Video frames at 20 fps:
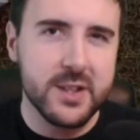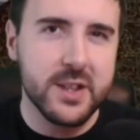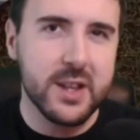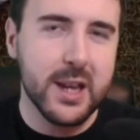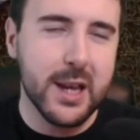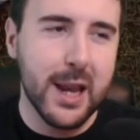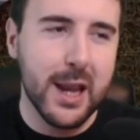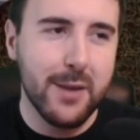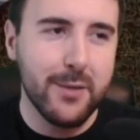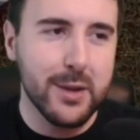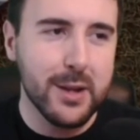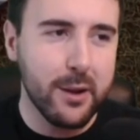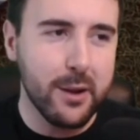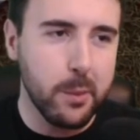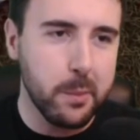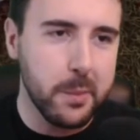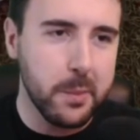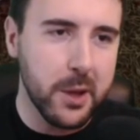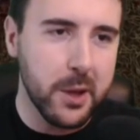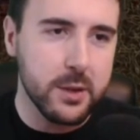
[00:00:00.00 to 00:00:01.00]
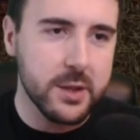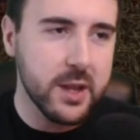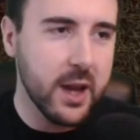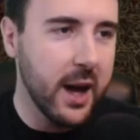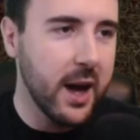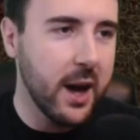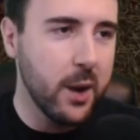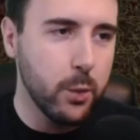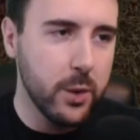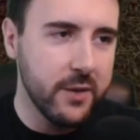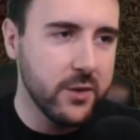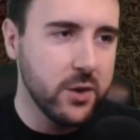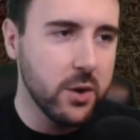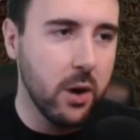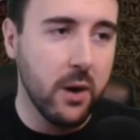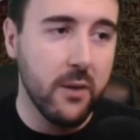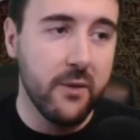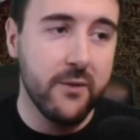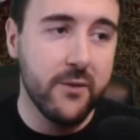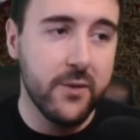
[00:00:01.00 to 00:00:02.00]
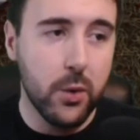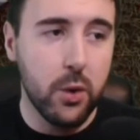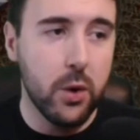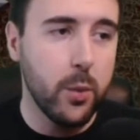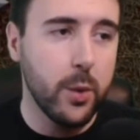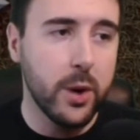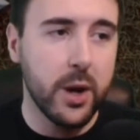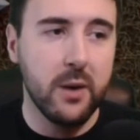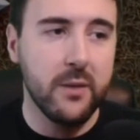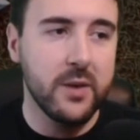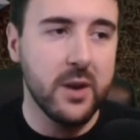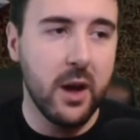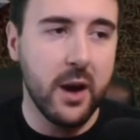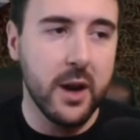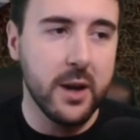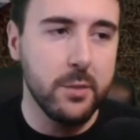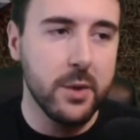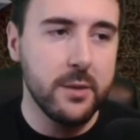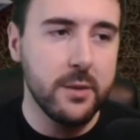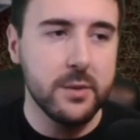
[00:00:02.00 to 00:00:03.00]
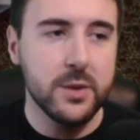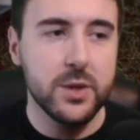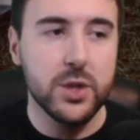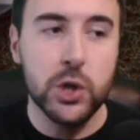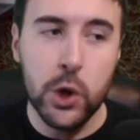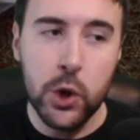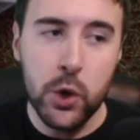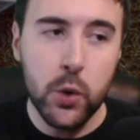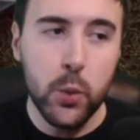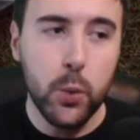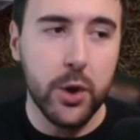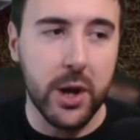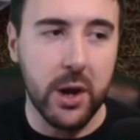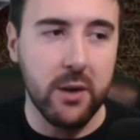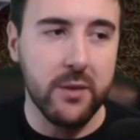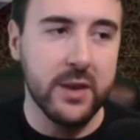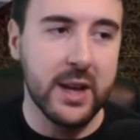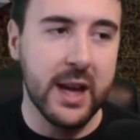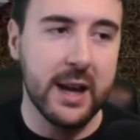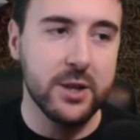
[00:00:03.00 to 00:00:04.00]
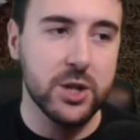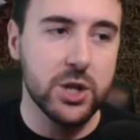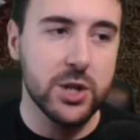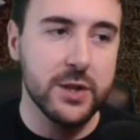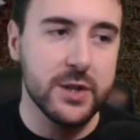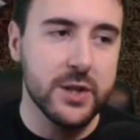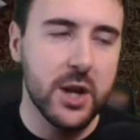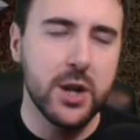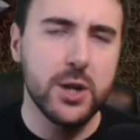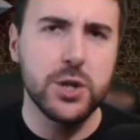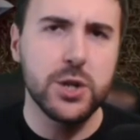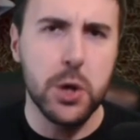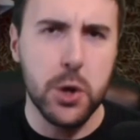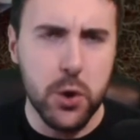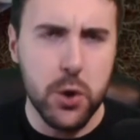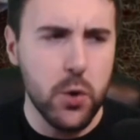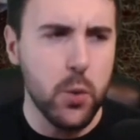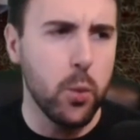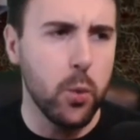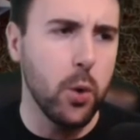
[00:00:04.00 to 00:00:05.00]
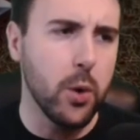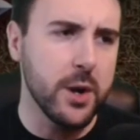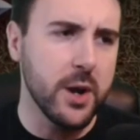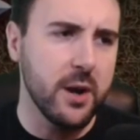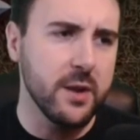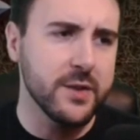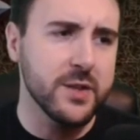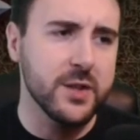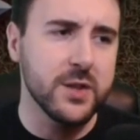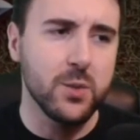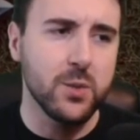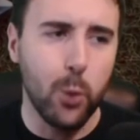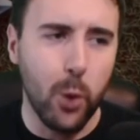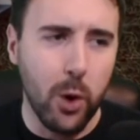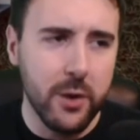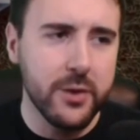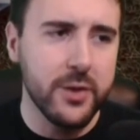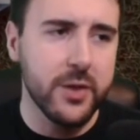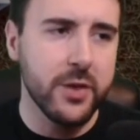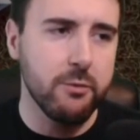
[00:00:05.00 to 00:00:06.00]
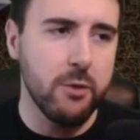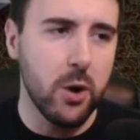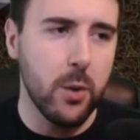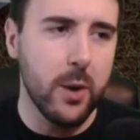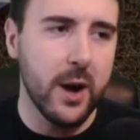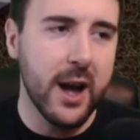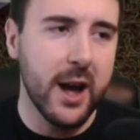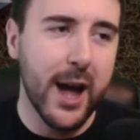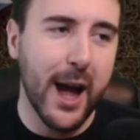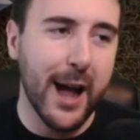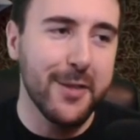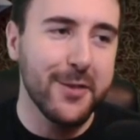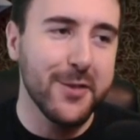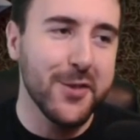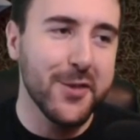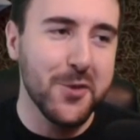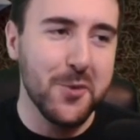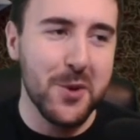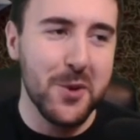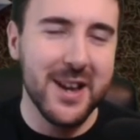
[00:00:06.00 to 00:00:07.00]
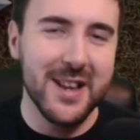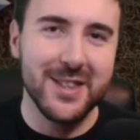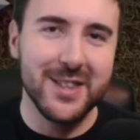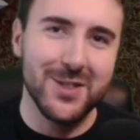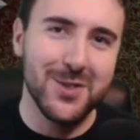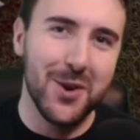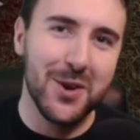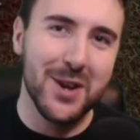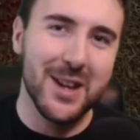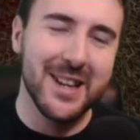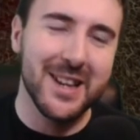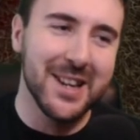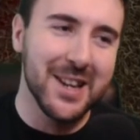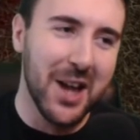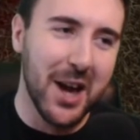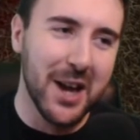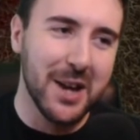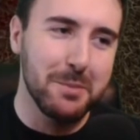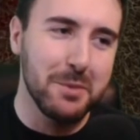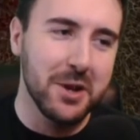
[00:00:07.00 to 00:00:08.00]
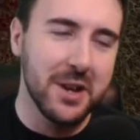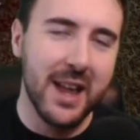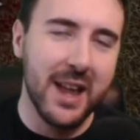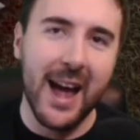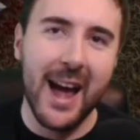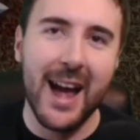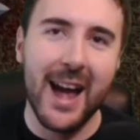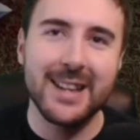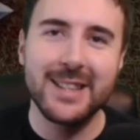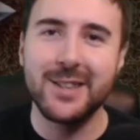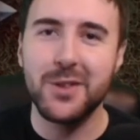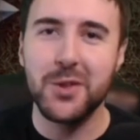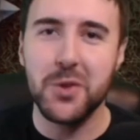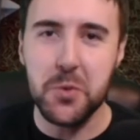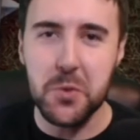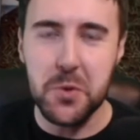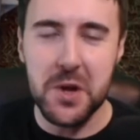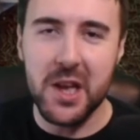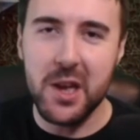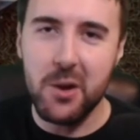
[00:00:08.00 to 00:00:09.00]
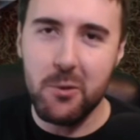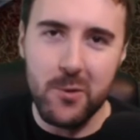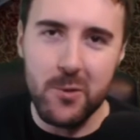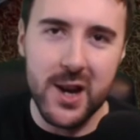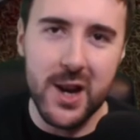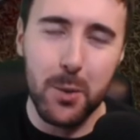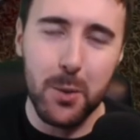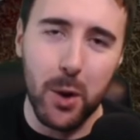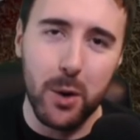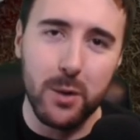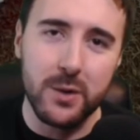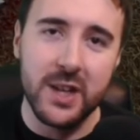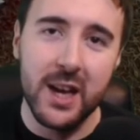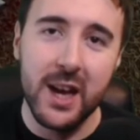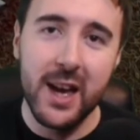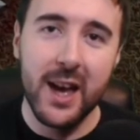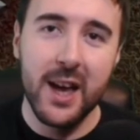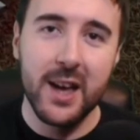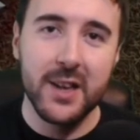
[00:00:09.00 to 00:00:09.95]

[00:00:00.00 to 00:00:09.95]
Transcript: It's a clever little build. We've got 4 Wood Elf Linemen, 2 Wood Elf Catchers, 2 War Dancers, 1 Thrower, and 3 Snotling Linemen, and 3 rerolls.